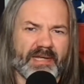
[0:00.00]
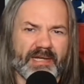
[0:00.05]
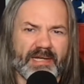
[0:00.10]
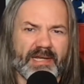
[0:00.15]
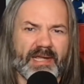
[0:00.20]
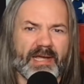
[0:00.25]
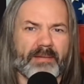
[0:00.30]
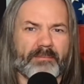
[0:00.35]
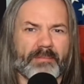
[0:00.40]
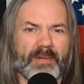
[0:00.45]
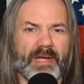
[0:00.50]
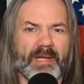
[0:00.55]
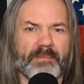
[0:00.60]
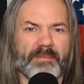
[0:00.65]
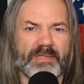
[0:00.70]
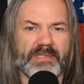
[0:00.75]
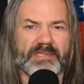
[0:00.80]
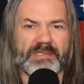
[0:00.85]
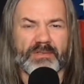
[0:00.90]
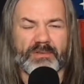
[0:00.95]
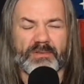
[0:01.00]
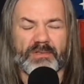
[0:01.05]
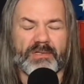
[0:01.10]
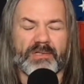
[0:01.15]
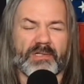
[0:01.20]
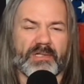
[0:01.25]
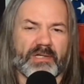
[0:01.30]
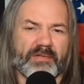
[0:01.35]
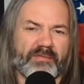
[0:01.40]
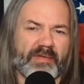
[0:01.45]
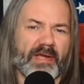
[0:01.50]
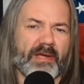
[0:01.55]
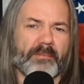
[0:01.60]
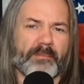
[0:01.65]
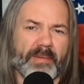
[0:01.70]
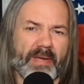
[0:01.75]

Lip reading: it got by me so long of how